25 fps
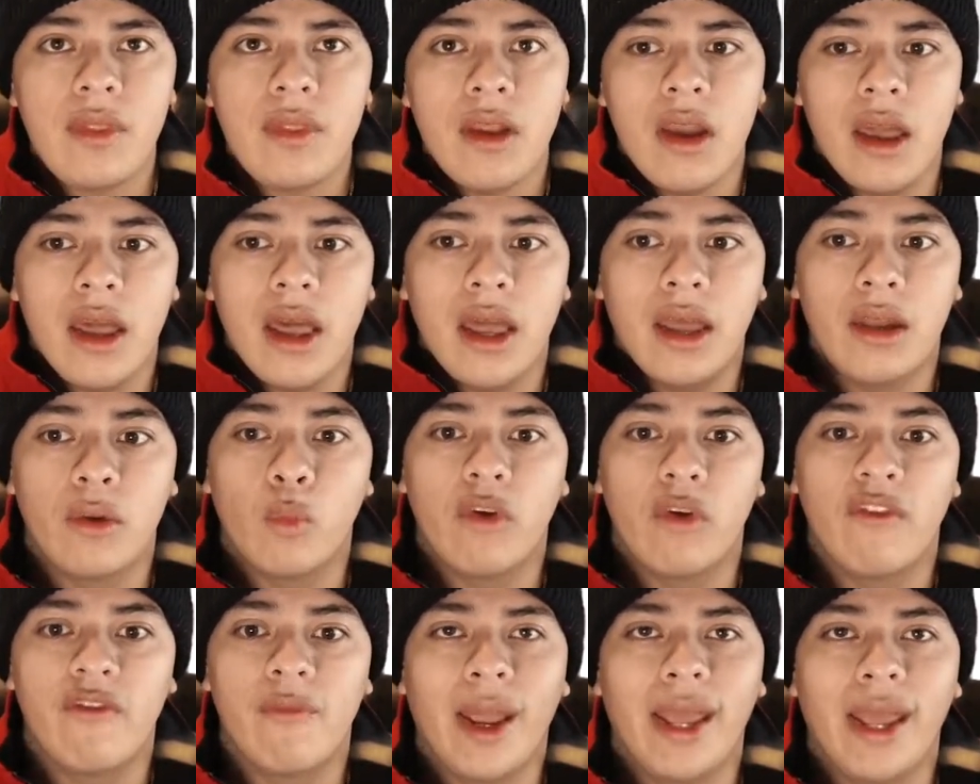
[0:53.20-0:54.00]
and
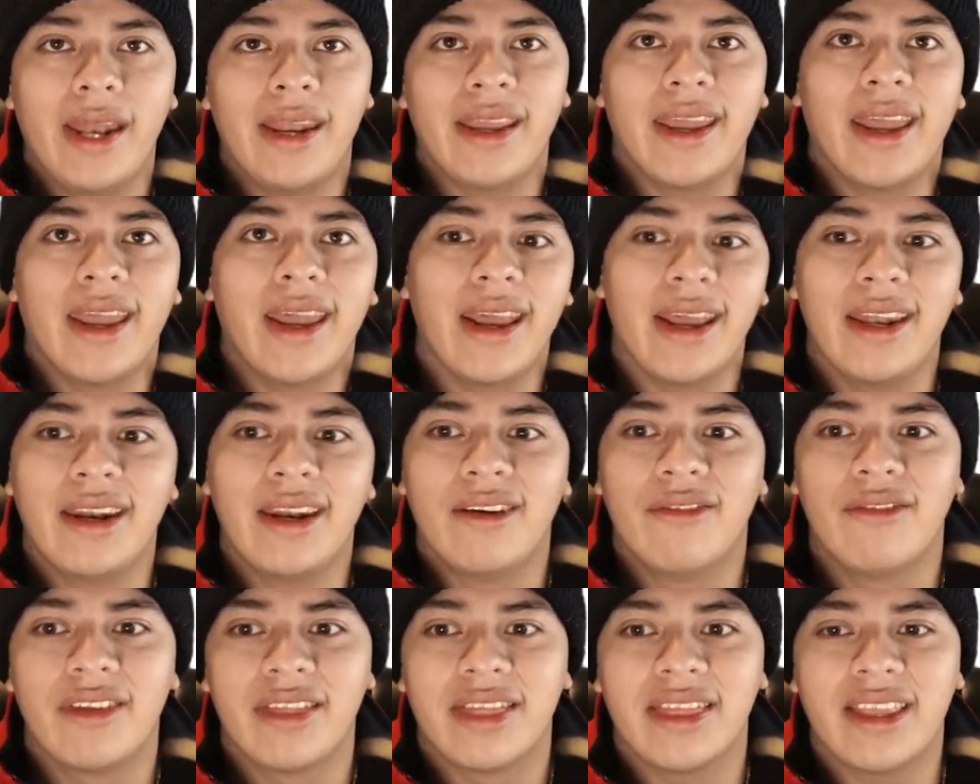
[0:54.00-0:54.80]
we've made a gain
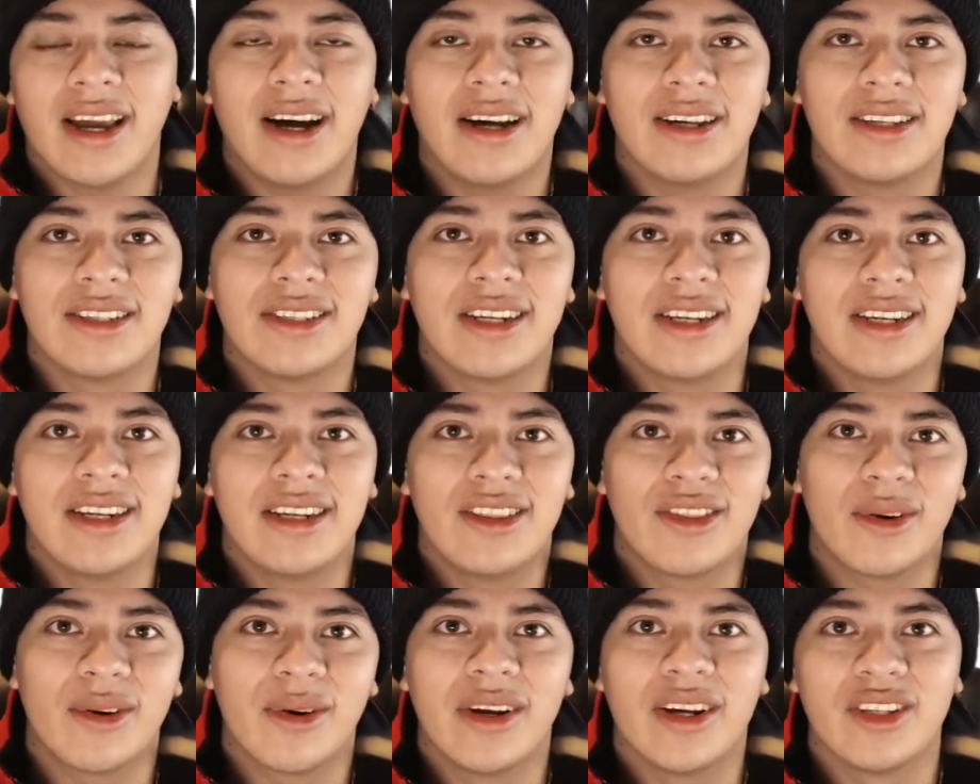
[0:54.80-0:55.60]
of
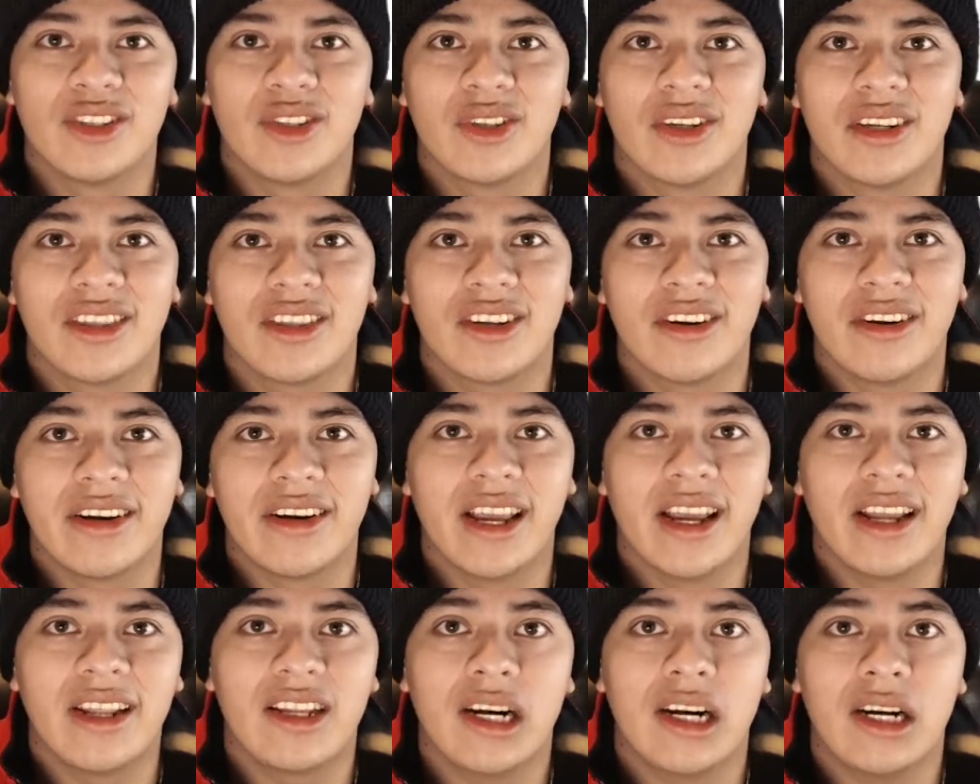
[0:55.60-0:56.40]

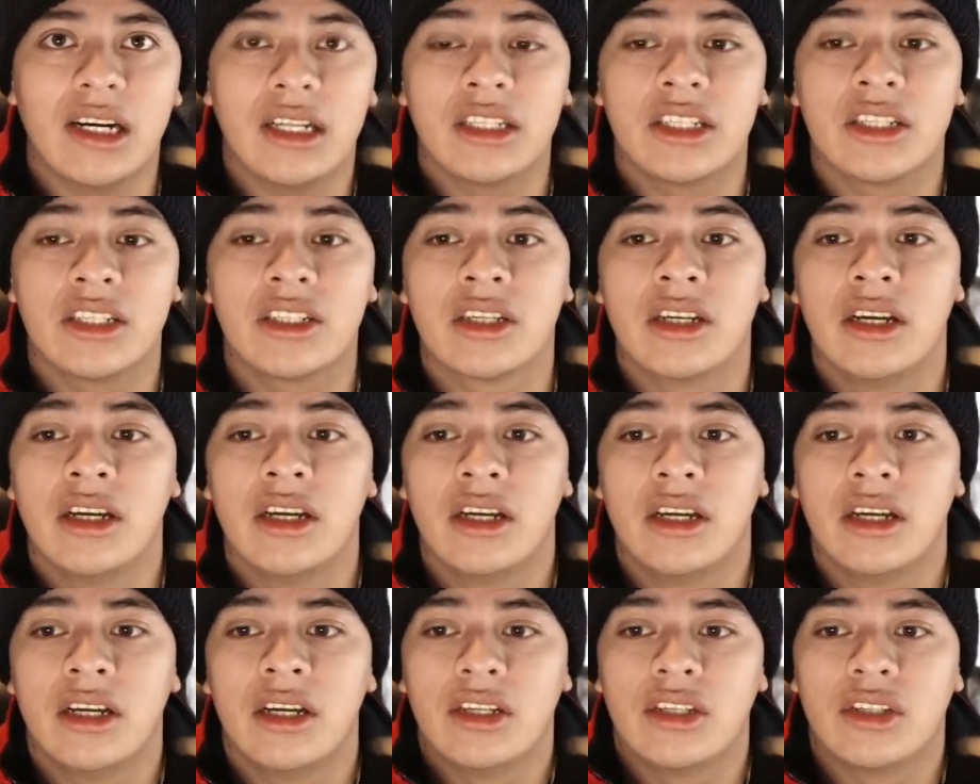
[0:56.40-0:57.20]
$1,338.
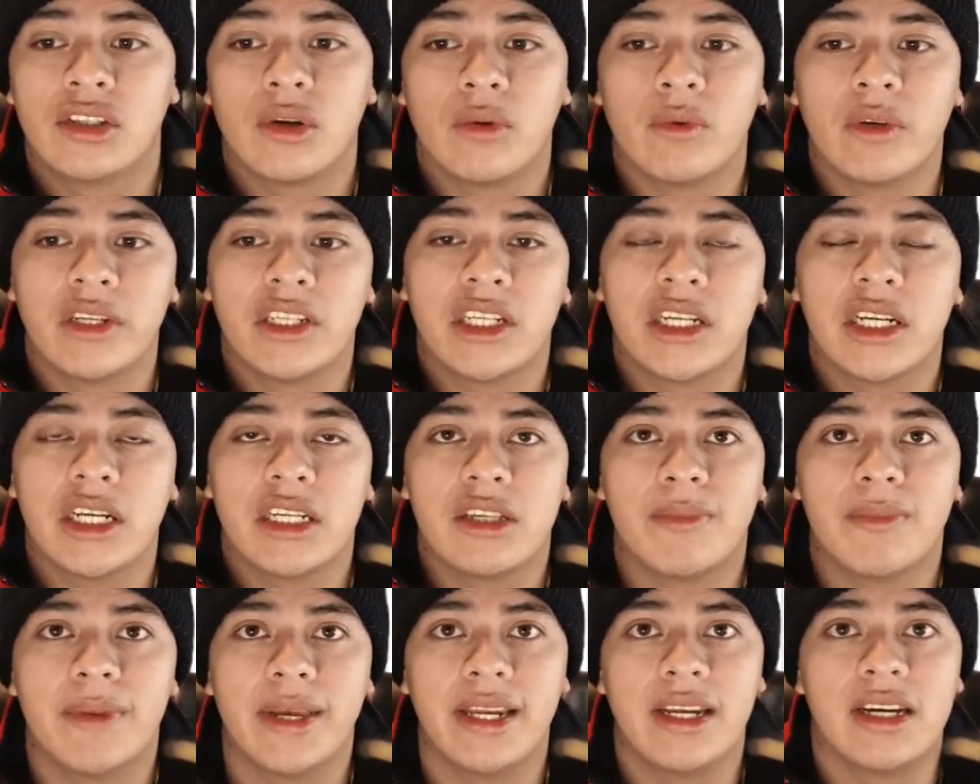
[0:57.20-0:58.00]
So which
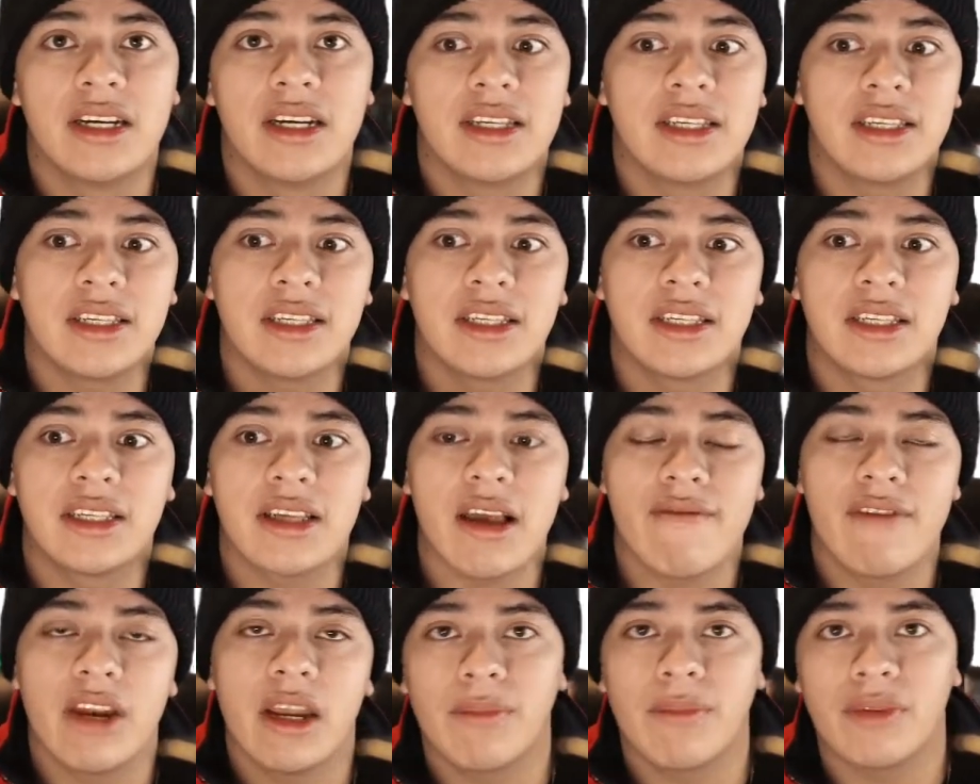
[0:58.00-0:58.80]
has been a
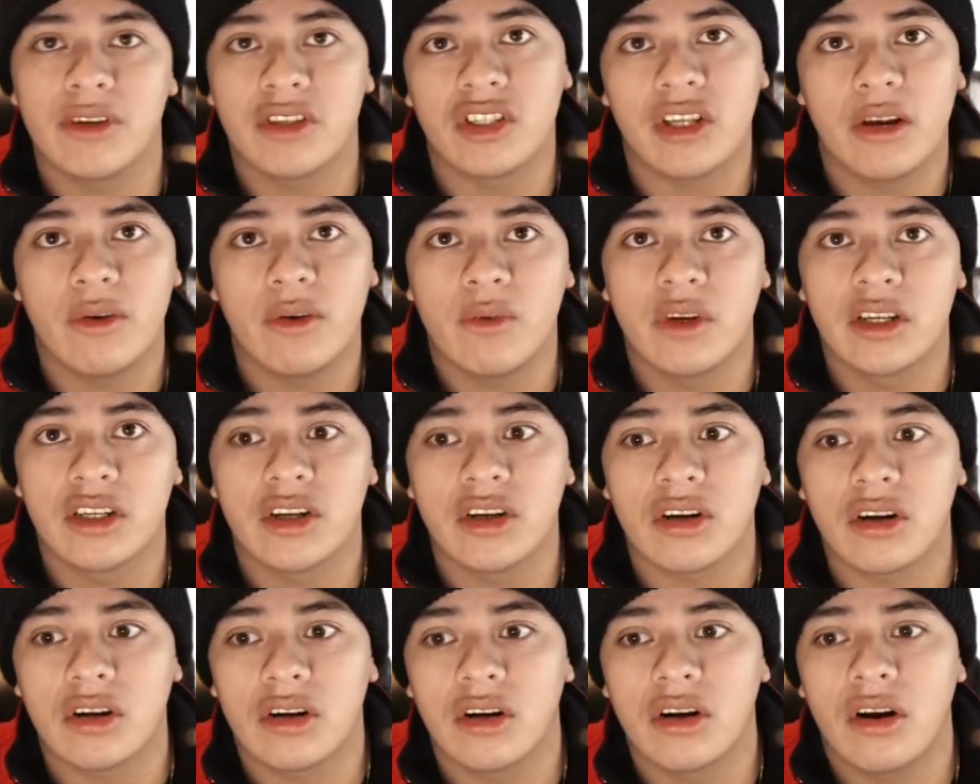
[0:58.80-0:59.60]
70%
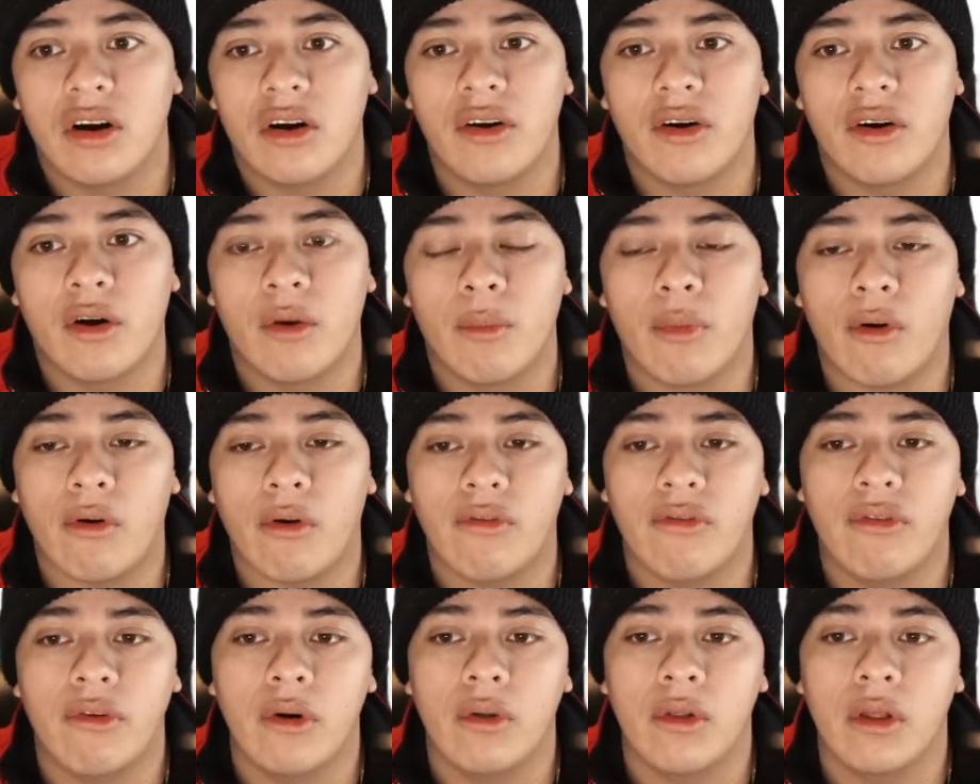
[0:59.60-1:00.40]
return on our
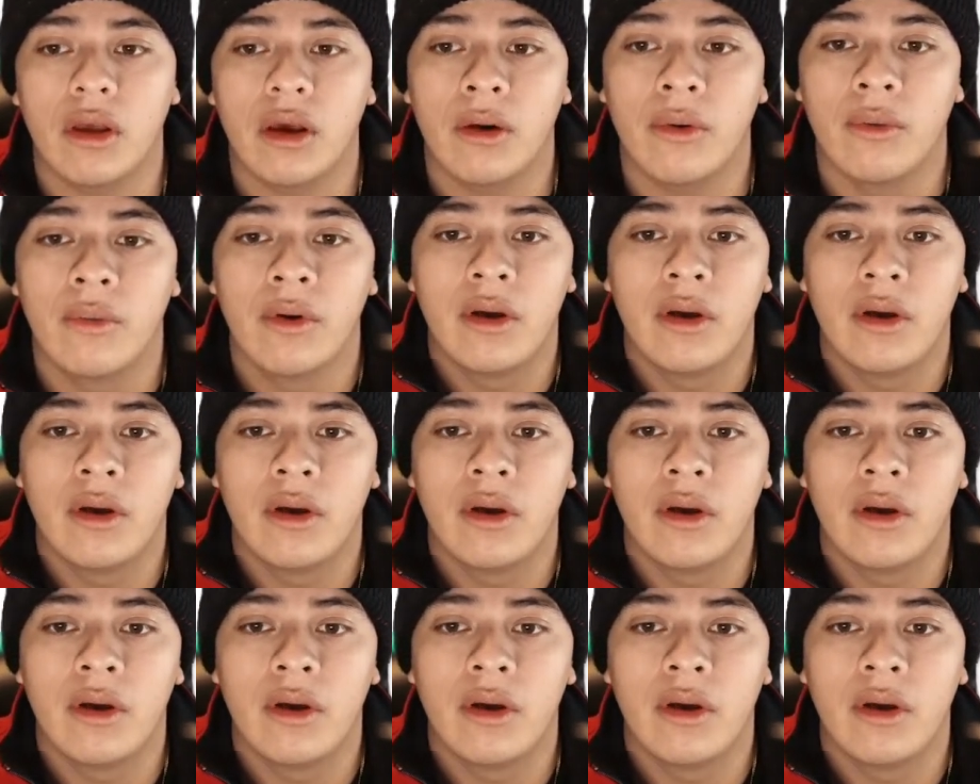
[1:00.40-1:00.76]
portfolio.